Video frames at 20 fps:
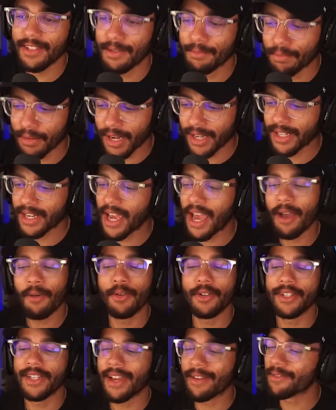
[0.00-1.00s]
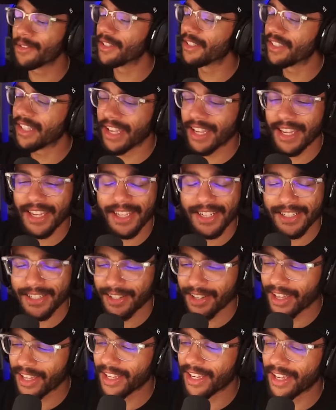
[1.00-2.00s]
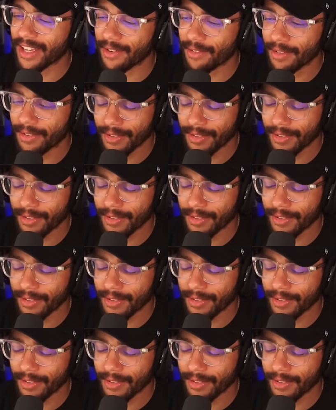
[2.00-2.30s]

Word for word: pregnant, I will never say it until I get